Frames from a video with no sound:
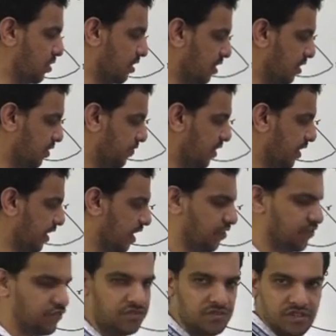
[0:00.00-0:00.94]
here we
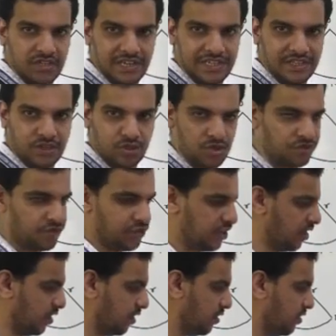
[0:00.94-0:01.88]
have length of
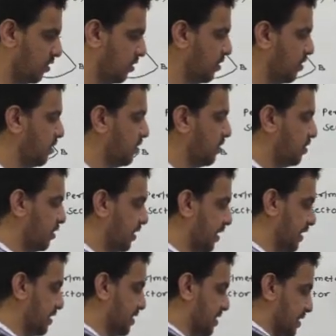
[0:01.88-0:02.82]
an arc,
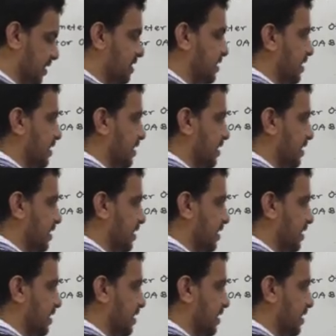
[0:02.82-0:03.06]
that is 6